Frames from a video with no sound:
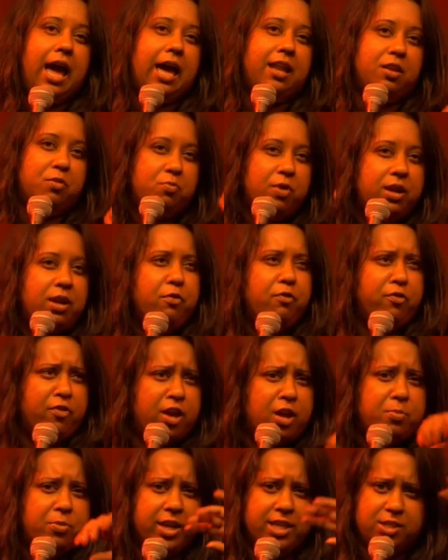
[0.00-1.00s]
And it really
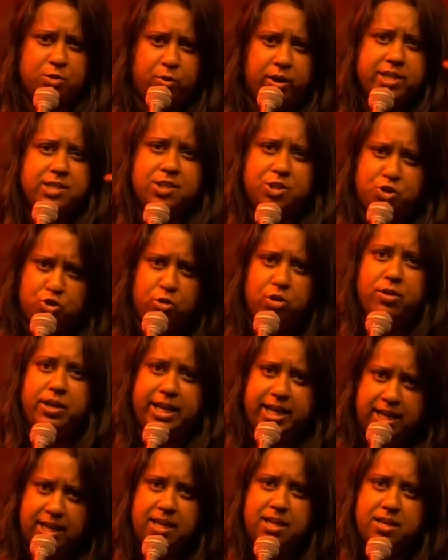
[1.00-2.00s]
reverberates quite
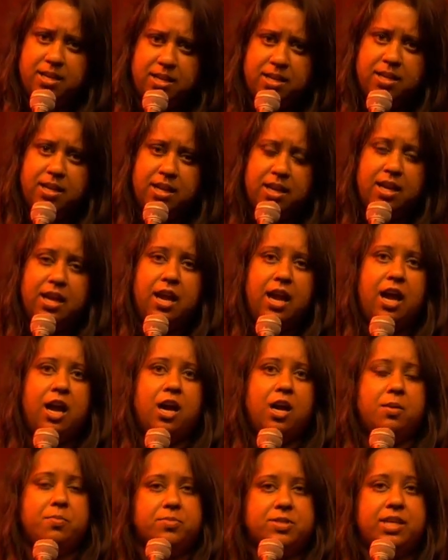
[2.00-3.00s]
strongly,
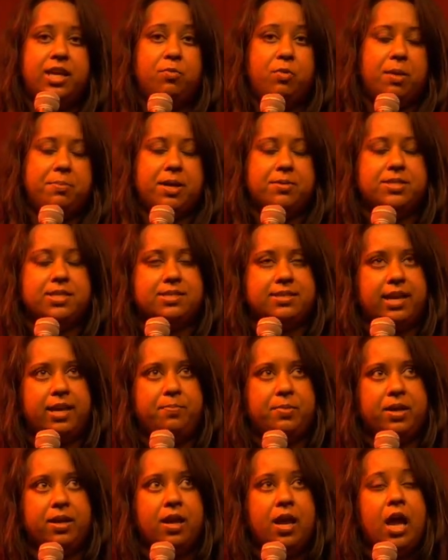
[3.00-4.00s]
so he won't be able to escape
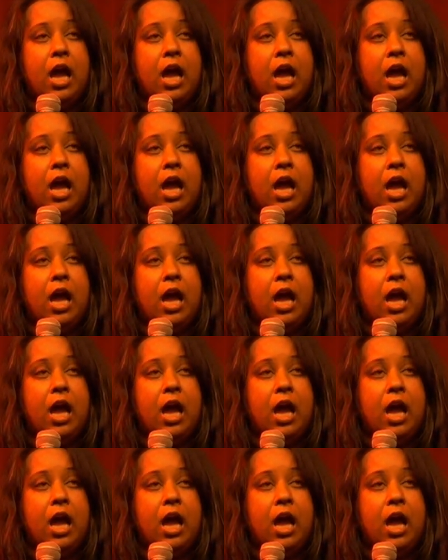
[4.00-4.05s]
it.